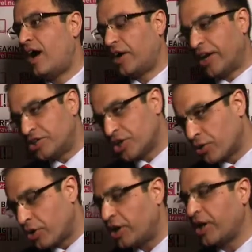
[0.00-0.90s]
attention
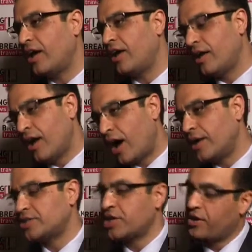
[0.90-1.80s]
to detail,
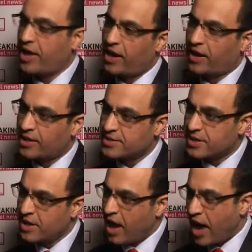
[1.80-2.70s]
understated elegance,
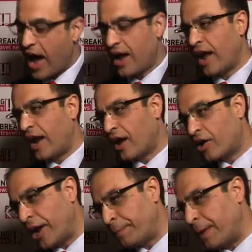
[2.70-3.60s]
and are
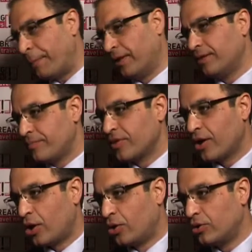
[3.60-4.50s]
great people
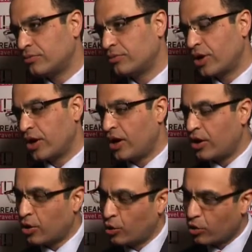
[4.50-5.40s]

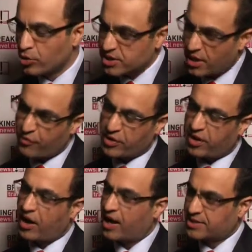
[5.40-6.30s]
who serve with
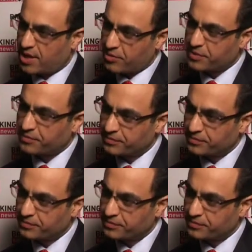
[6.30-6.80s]
their hearts out.